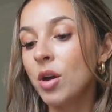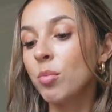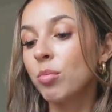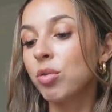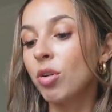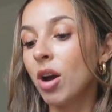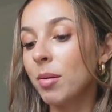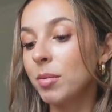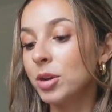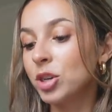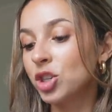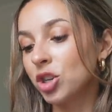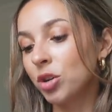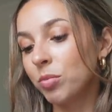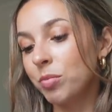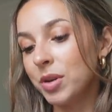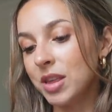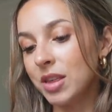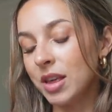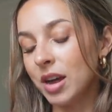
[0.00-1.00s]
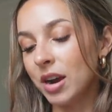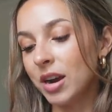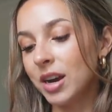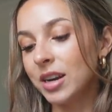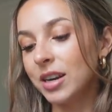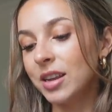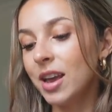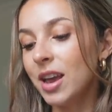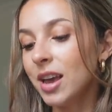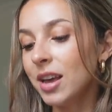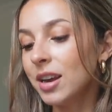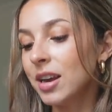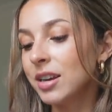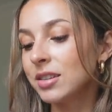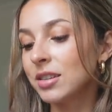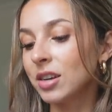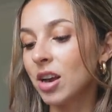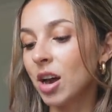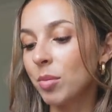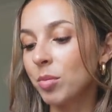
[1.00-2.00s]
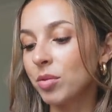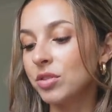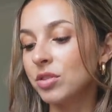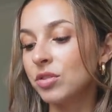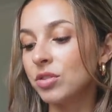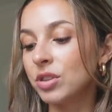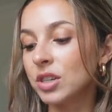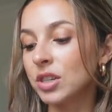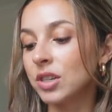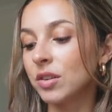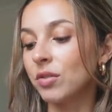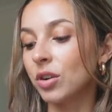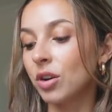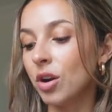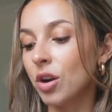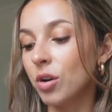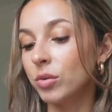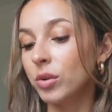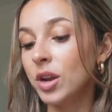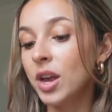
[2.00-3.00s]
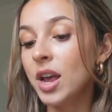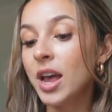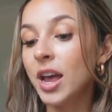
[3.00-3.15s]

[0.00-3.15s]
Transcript: promised she'll be there, and Kit has a couple secrets of her own,